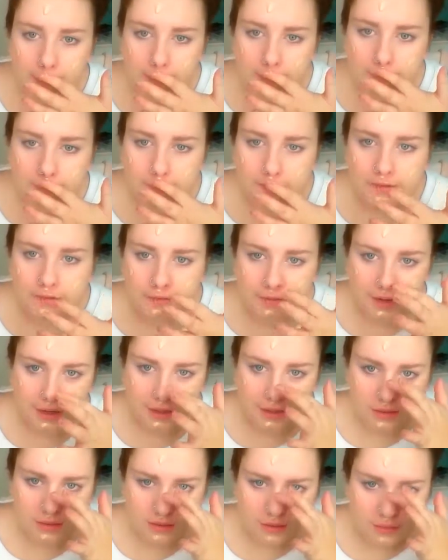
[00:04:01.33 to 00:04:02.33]
I'll just
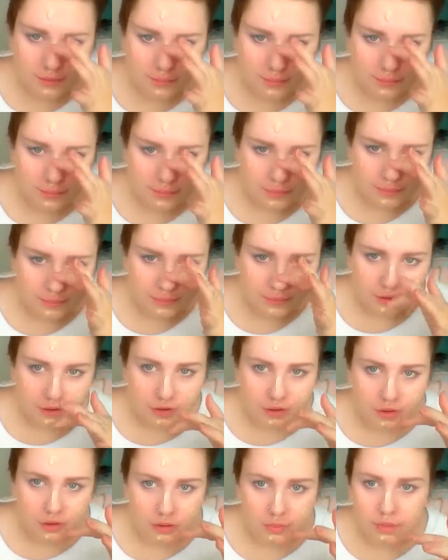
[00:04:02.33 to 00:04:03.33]
read the
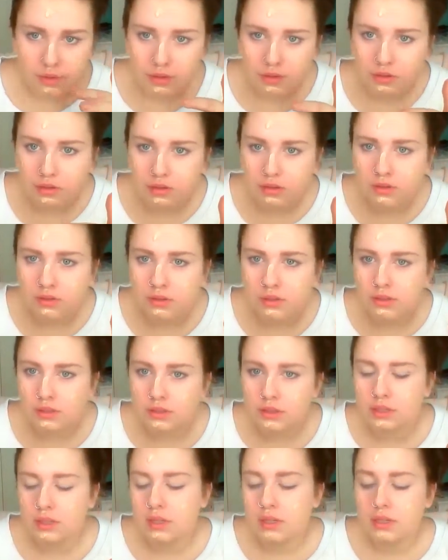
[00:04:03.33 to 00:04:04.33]
blurb
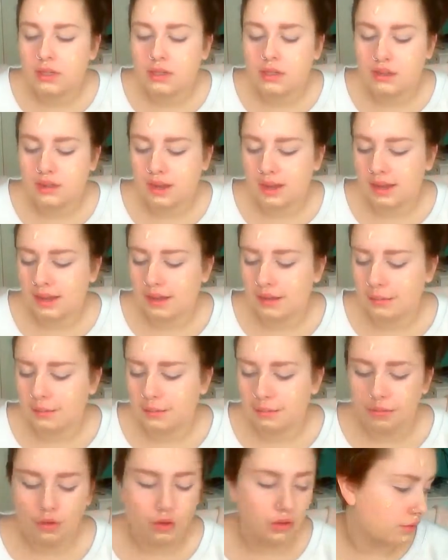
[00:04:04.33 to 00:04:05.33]

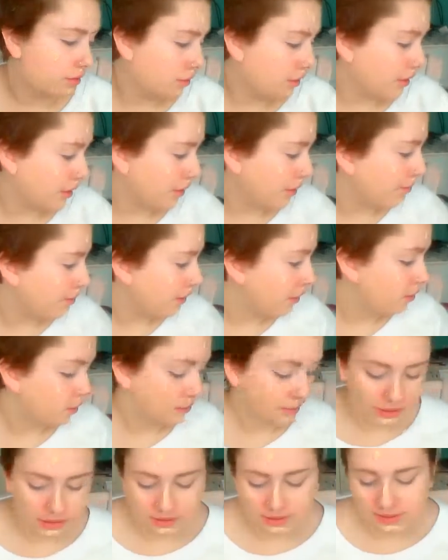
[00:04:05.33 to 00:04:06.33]
on the
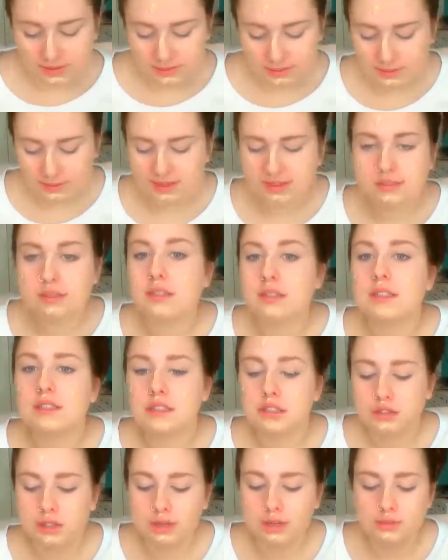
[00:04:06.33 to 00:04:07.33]
bottle because it basically
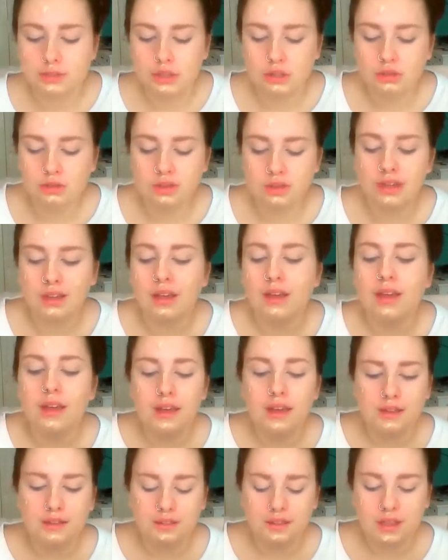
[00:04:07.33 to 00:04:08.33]
describes the whole thing.
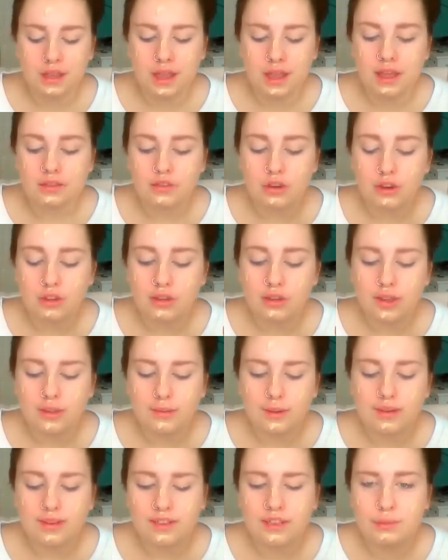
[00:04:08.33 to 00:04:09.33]
The thing I don't
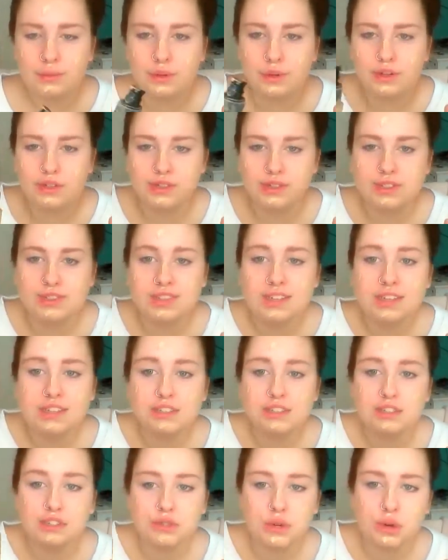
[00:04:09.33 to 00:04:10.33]
like about these bottles is
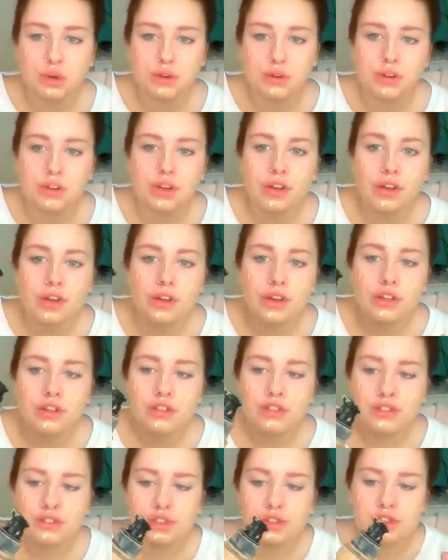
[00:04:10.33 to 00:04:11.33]

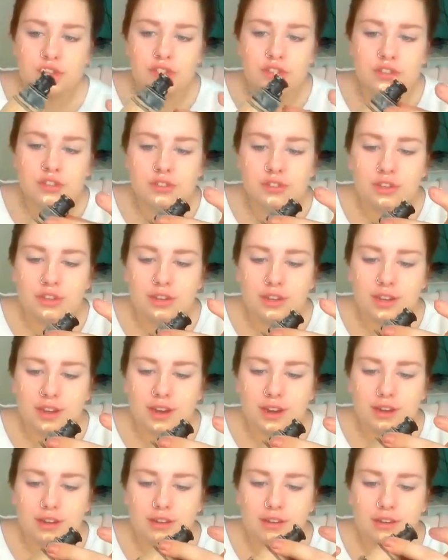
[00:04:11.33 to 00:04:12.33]
they're so dirty.
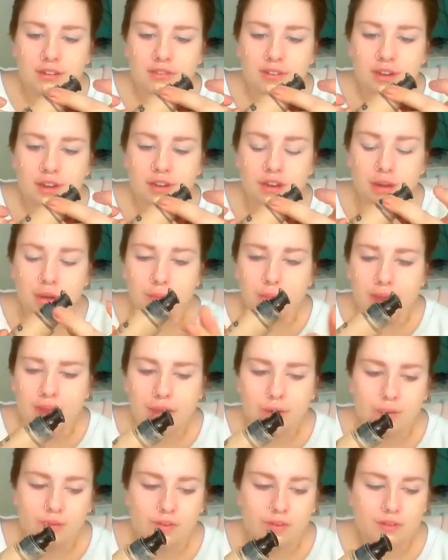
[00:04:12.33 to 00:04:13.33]
I don't know if I got a
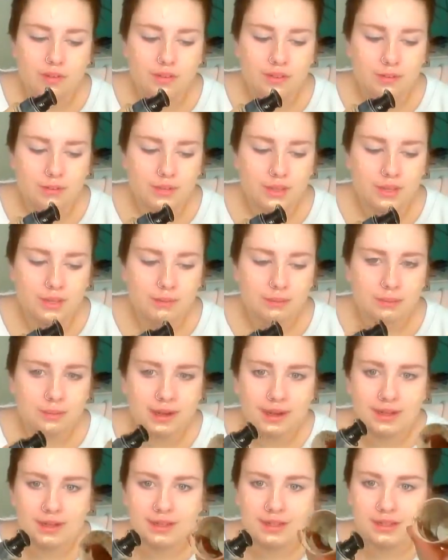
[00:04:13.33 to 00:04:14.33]
bad one or something,
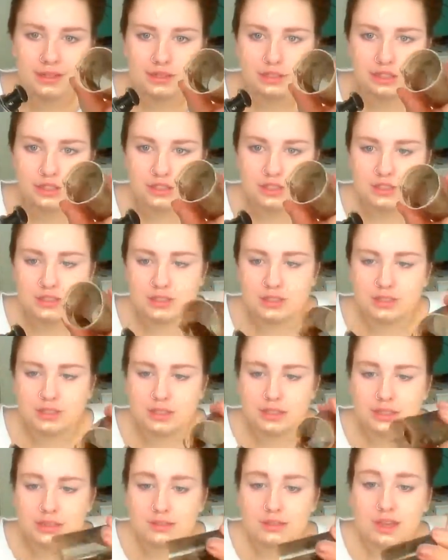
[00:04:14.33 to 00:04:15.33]
but it's just
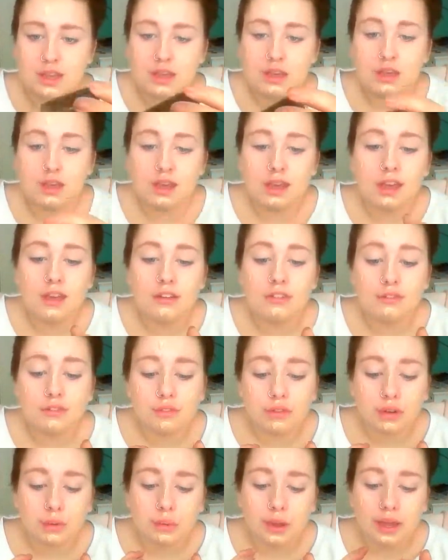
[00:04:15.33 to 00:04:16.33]
leaked
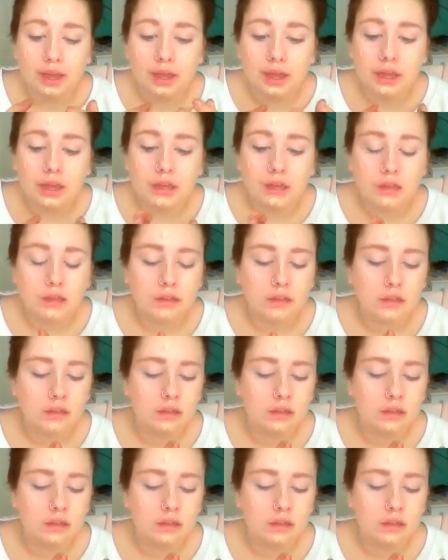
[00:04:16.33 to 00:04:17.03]
everywhere,